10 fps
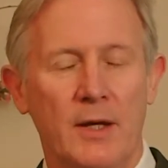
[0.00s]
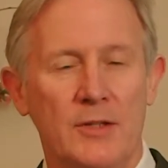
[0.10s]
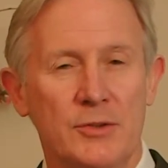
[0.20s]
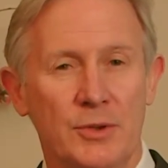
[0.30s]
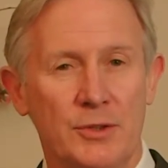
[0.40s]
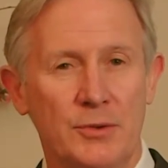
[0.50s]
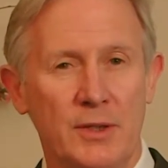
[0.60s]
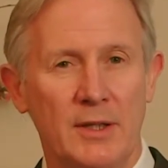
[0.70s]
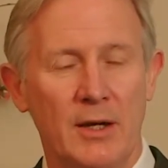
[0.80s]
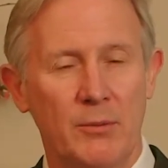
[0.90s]
So in
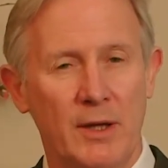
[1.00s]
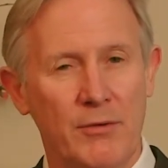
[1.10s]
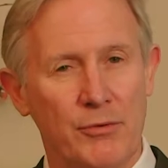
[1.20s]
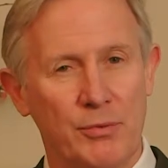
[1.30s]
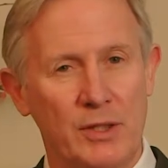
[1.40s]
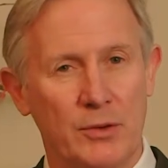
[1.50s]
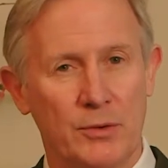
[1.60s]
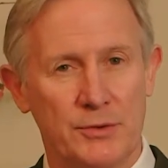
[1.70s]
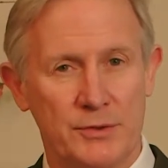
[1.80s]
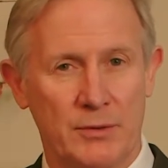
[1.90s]
doing that, we have three
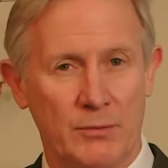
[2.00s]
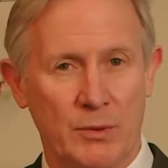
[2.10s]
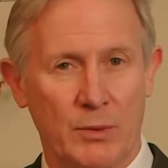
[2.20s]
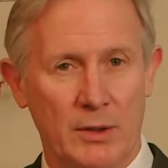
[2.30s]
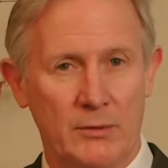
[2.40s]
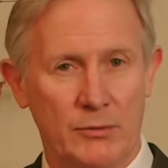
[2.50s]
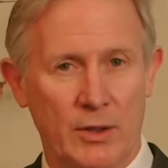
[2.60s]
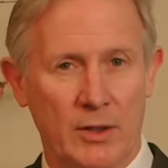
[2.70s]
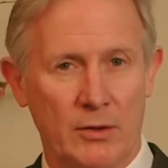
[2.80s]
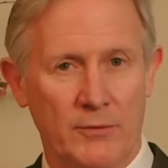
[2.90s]
goals that we want to
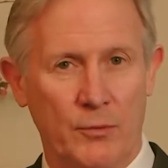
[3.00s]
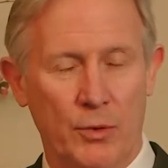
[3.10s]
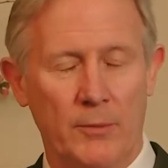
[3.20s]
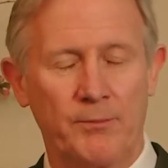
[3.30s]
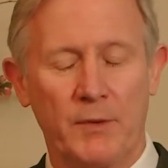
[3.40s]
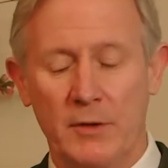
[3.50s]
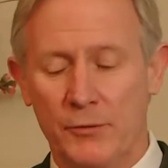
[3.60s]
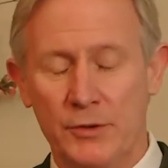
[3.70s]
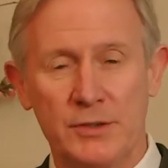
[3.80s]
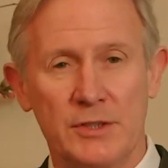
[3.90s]
try to look for.
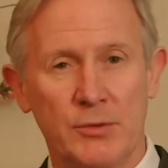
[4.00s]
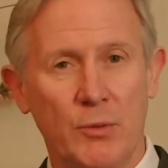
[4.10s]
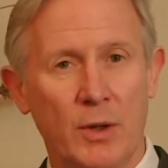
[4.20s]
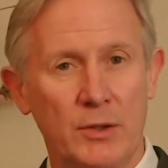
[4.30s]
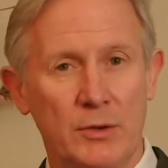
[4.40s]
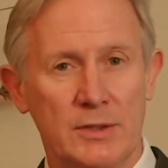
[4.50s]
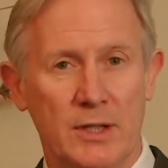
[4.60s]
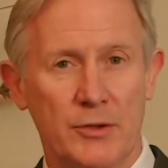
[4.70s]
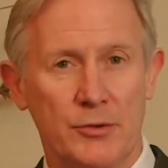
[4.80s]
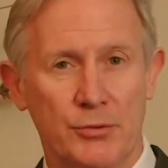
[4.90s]
First is we want you to
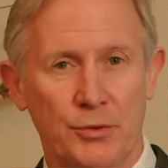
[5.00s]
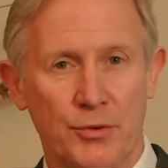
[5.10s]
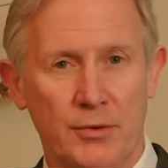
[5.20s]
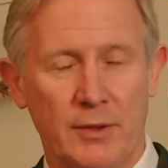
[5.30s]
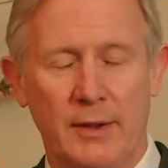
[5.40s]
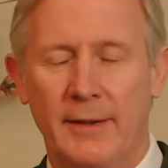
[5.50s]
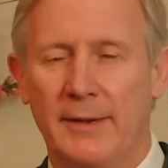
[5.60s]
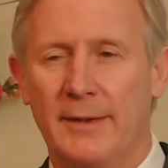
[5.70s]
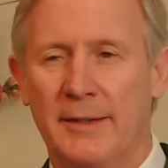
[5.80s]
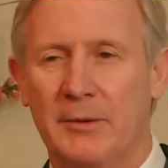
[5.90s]
tell the truth.
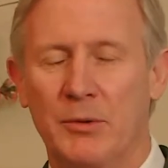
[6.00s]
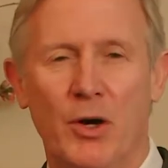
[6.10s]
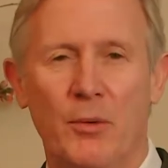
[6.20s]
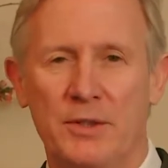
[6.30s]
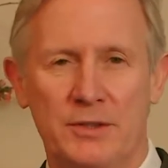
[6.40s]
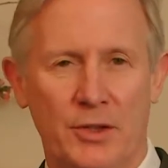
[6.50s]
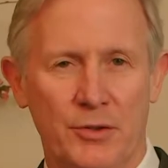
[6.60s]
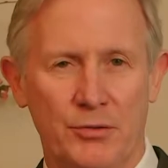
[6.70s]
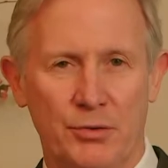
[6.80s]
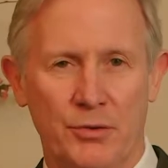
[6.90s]
We always tell
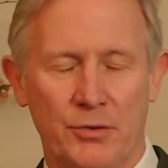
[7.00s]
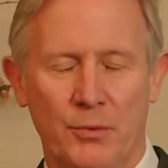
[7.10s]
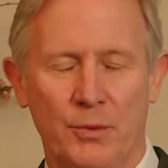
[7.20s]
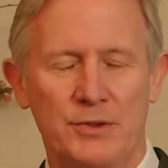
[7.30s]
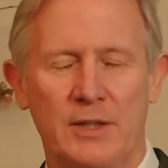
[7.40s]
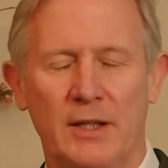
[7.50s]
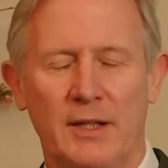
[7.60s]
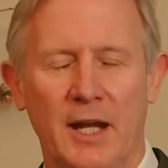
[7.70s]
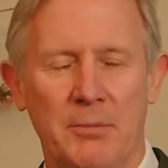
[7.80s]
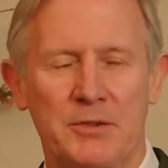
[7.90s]
the truth. The worst thing that
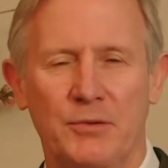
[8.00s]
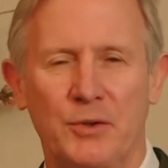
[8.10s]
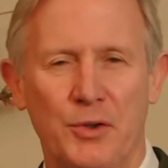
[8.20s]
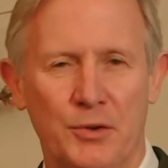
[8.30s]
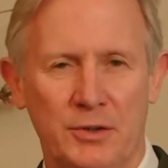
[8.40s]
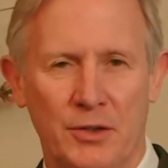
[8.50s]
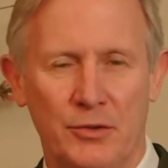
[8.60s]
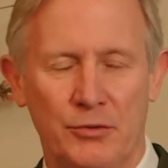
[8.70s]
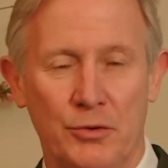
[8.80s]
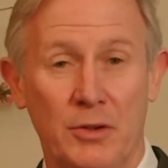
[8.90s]
can happen is we don't tell the
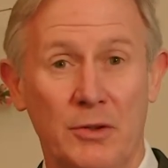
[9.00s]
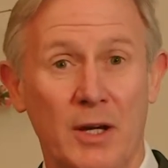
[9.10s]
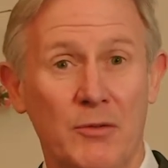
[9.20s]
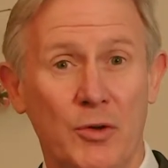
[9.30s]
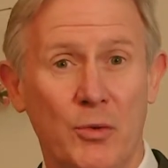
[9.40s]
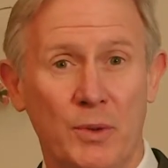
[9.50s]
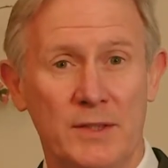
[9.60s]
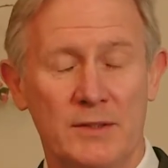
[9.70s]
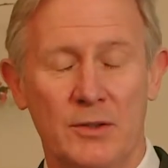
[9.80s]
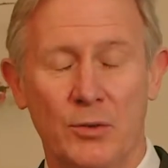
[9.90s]
truth, and you have no
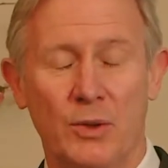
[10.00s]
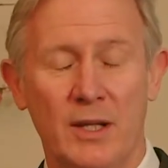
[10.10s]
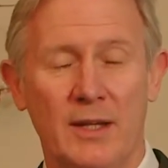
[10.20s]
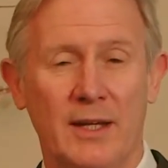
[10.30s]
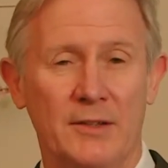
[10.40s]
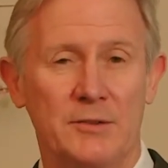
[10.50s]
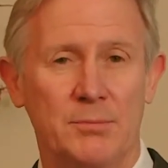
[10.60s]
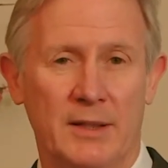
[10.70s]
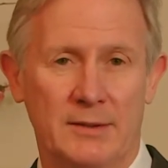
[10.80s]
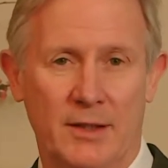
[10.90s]
reason to do anything else
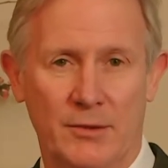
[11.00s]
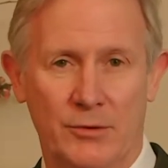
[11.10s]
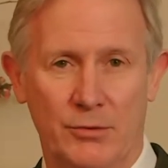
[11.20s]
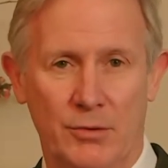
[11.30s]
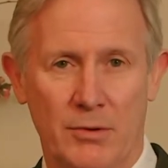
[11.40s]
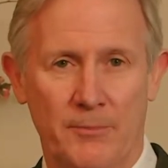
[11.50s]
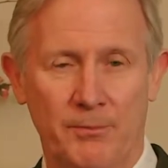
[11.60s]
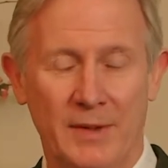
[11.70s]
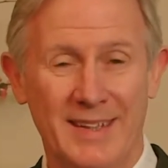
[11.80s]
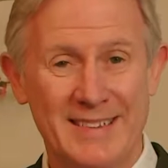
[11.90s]
but tell the truth.
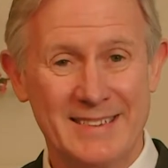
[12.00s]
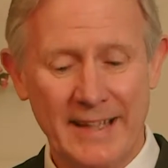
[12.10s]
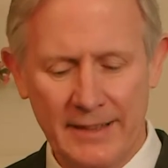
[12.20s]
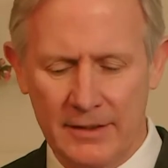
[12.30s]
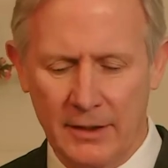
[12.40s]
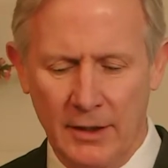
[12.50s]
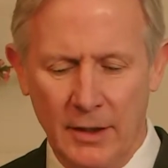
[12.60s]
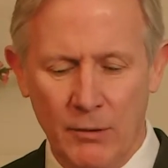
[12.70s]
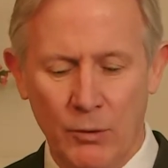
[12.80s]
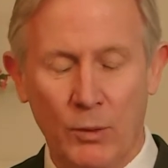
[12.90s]
Second,
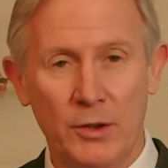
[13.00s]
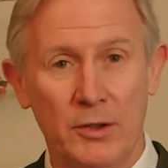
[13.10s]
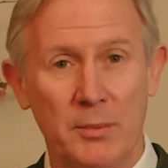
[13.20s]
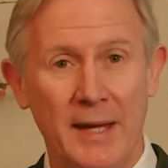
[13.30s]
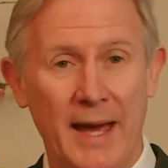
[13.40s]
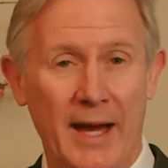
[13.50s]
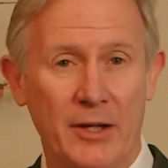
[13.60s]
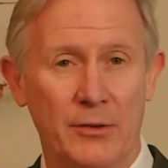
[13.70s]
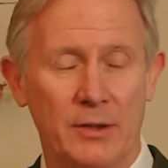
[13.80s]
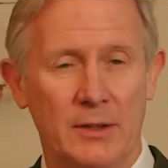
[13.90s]
we want you to be
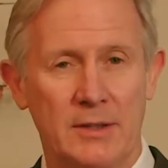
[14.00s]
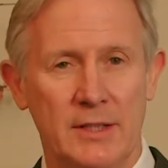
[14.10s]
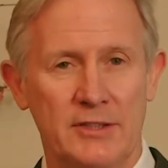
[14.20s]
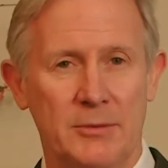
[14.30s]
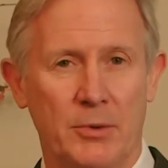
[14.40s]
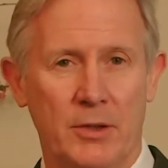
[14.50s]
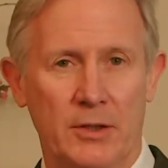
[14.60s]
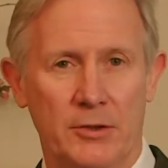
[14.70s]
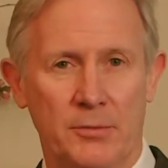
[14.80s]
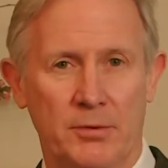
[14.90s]
accurate in the testimony
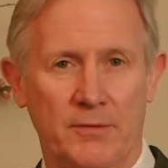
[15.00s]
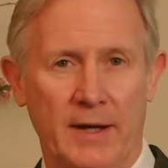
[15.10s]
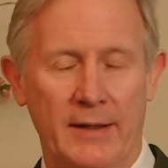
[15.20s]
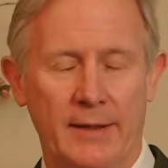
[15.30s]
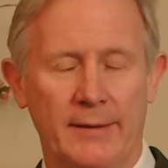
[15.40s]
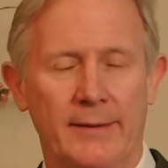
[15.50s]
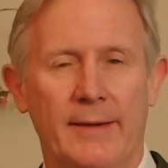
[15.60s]
that you're providing.